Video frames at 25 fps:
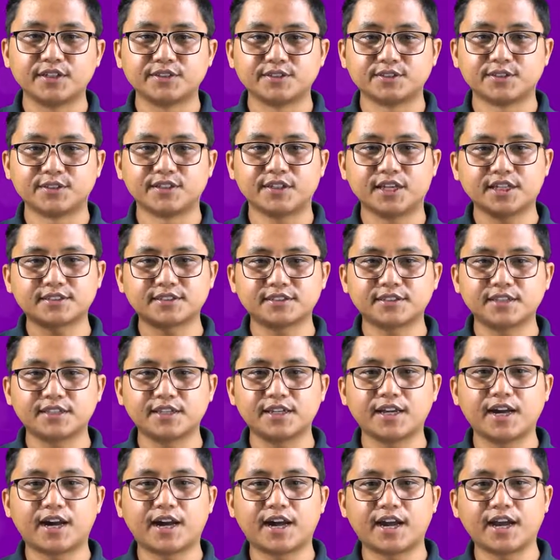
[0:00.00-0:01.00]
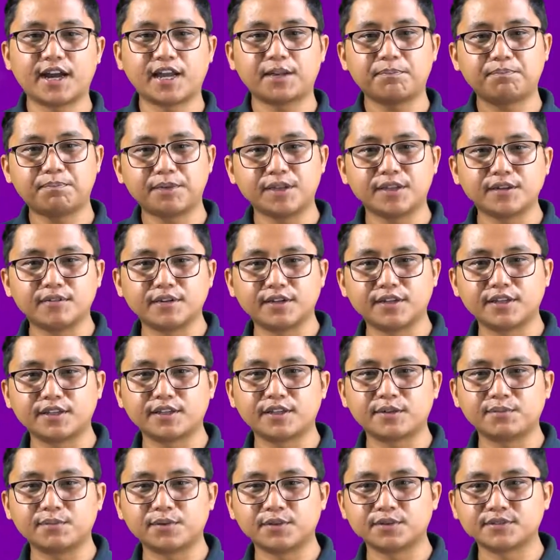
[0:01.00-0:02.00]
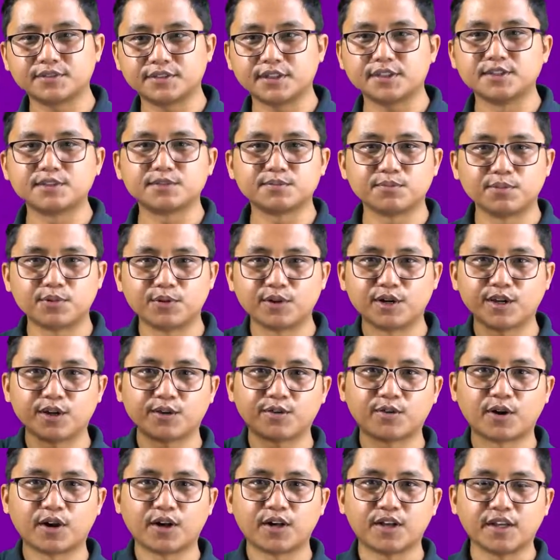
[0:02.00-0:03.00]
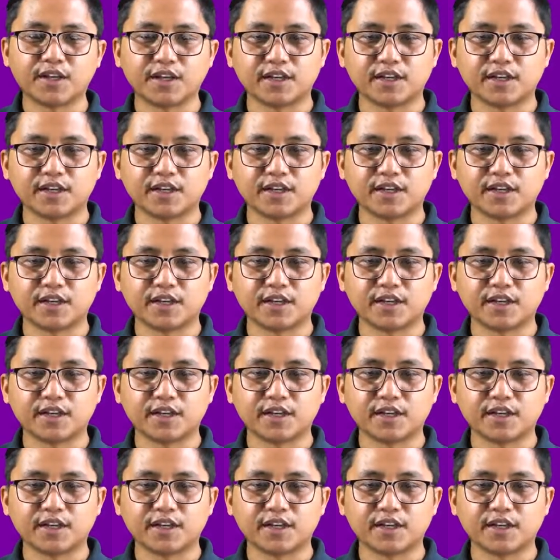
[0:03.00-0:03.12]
so yesterday I had been reading the book since morning ko